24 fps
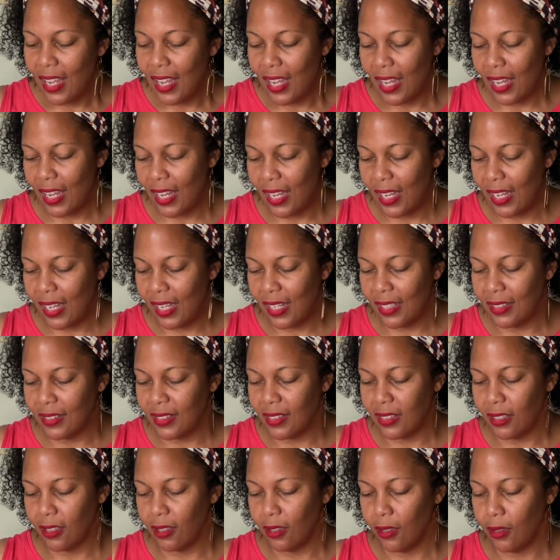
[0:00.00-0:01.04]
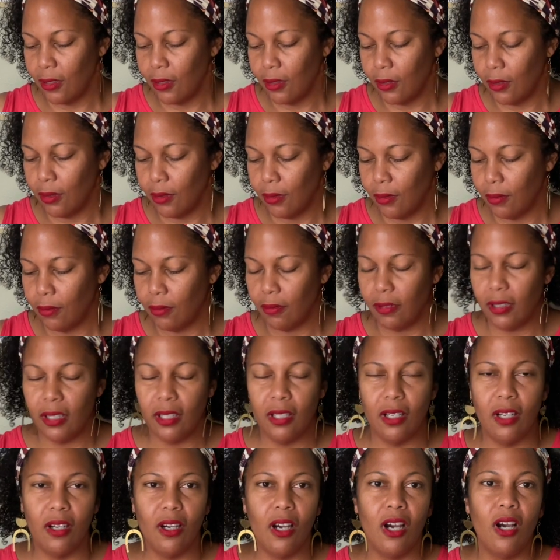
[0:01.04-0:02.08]
And so,
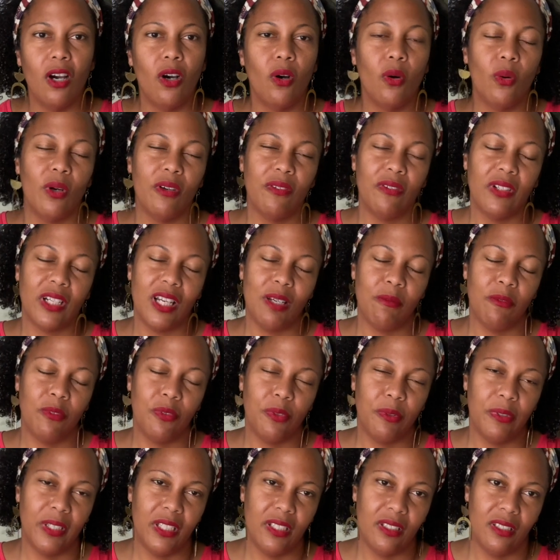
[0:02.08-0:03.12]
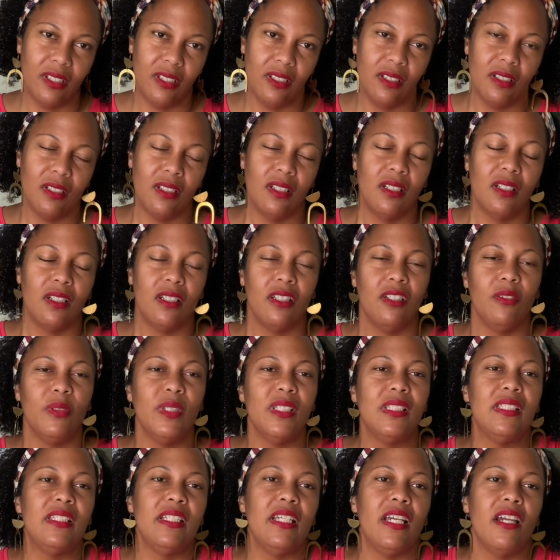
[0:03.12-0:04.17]
I forgot before we get there. We
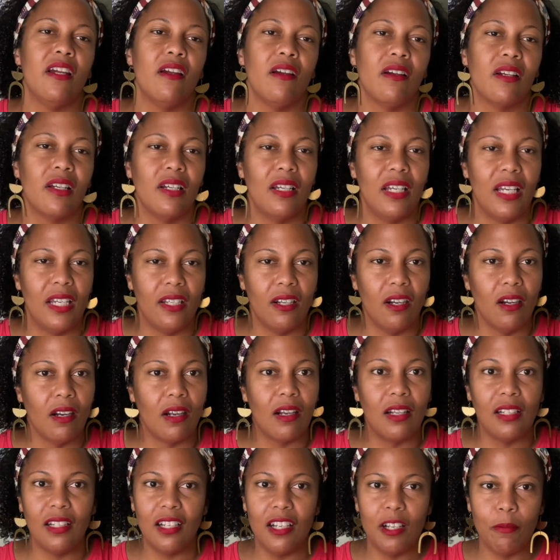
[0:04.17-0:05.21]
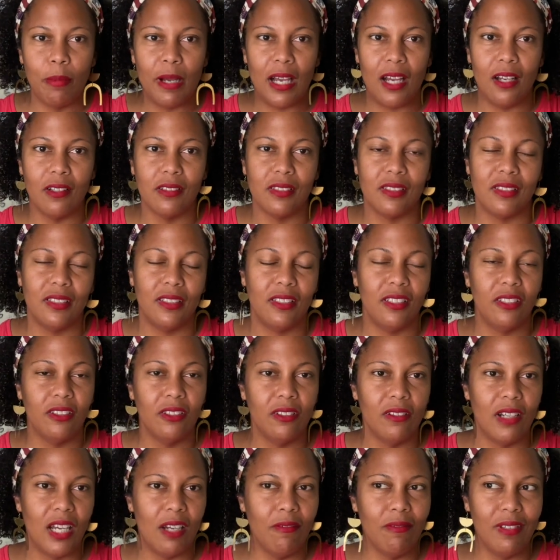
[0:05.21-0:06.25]
see Erika at her clubhouse. That,
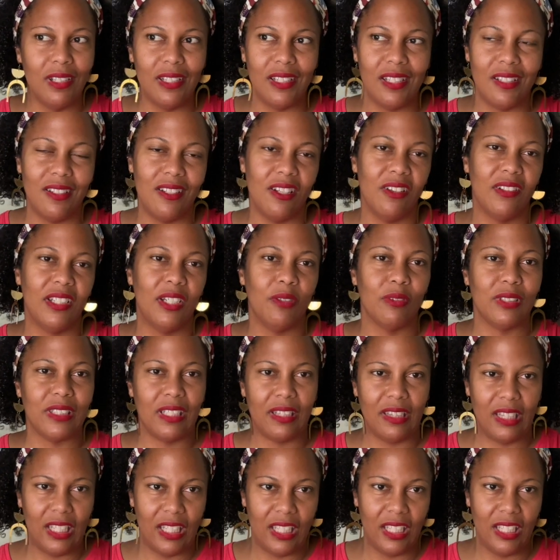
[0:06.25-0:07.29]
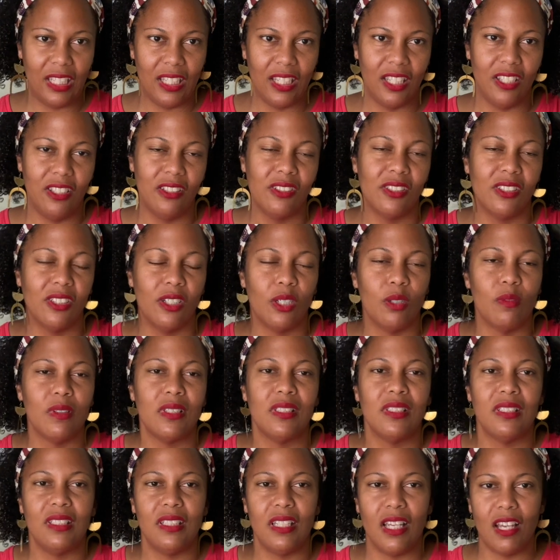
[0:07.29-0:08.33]
I really didn't know that was a thing. I used to always
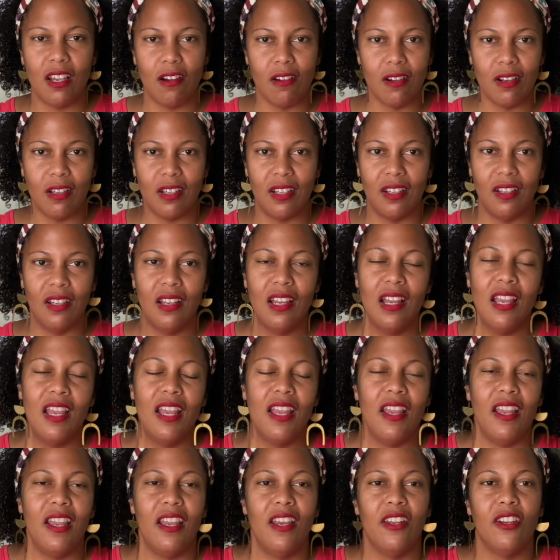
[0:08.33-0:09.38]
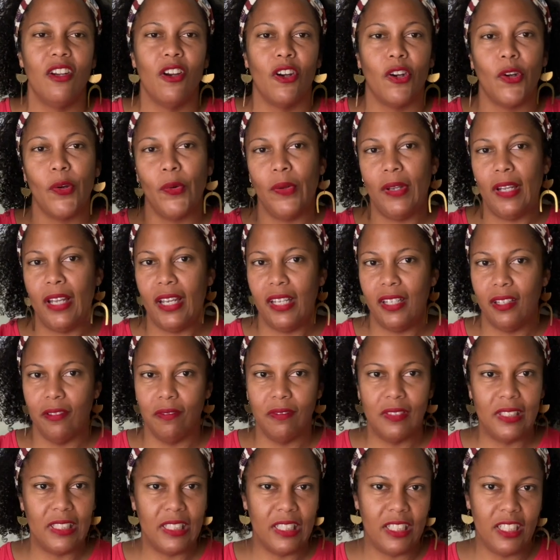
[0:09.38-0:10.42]
see Erika and her creative
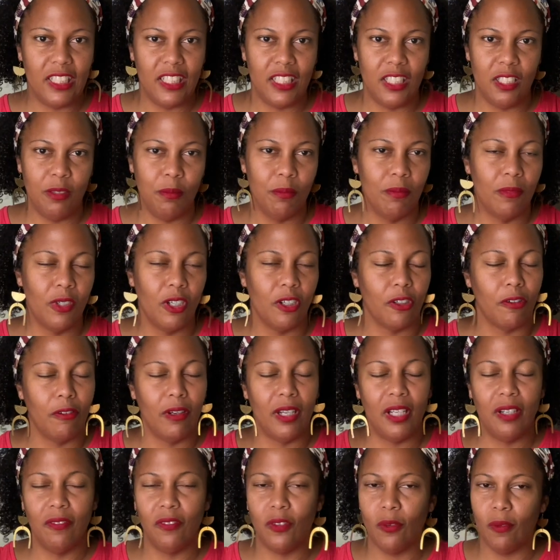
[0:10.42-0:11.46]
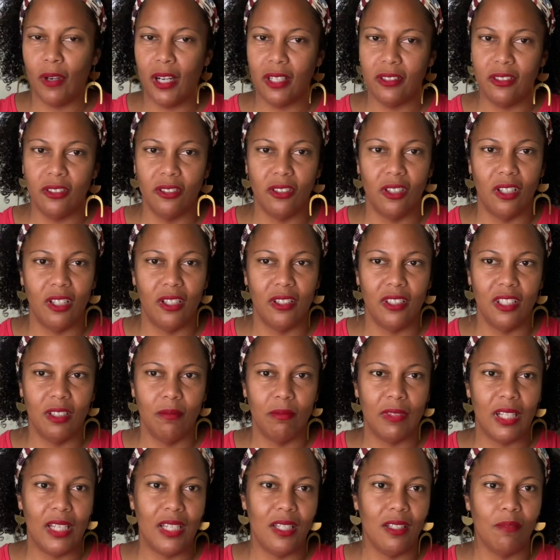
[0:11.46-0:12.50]
team, her creative director and all of them
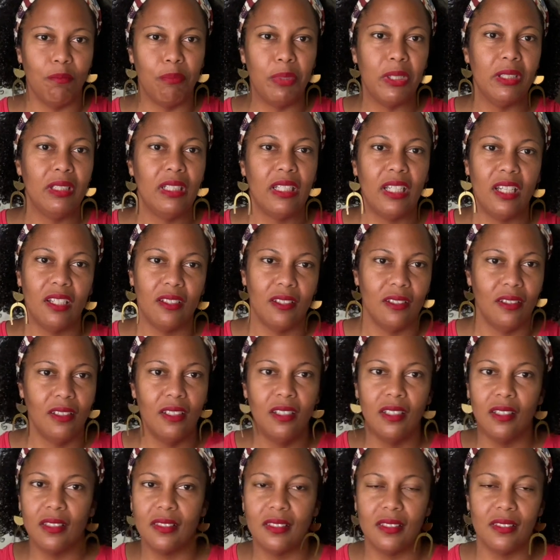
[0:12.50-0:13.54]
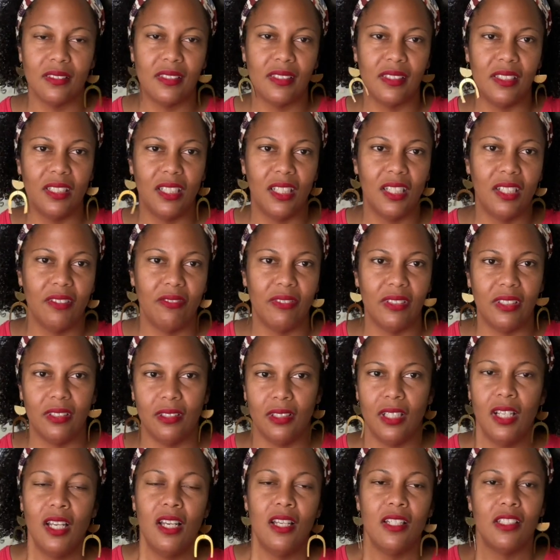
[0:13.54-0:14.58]
like putting together looks and stuff and
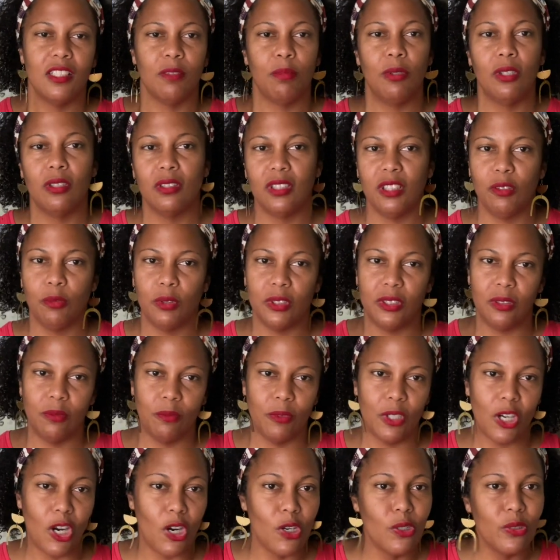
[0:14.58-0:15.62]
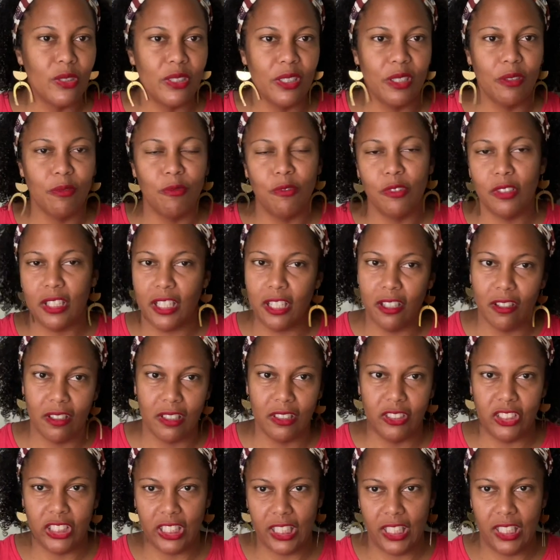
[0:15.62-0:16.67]
supposedly rehearsing for the Erika
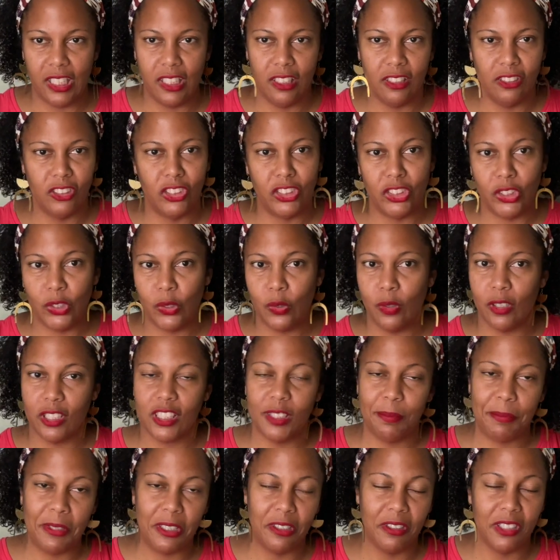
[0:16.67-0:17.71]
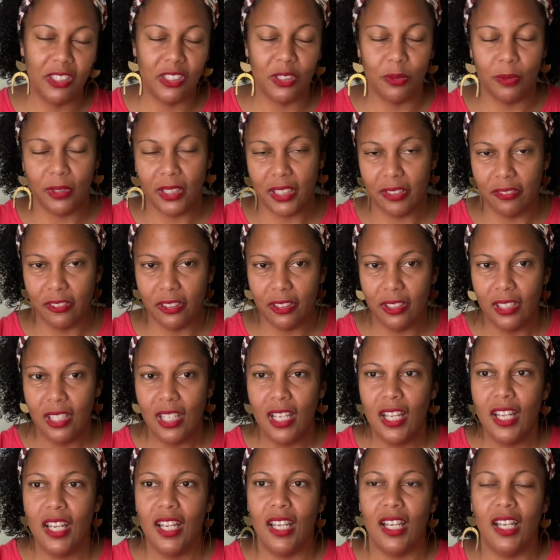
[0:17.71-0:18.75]
Jane show experience, whatever,
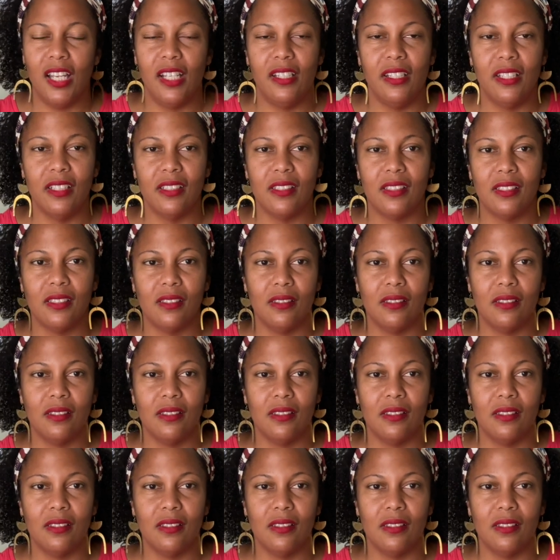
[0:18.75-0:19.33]
in this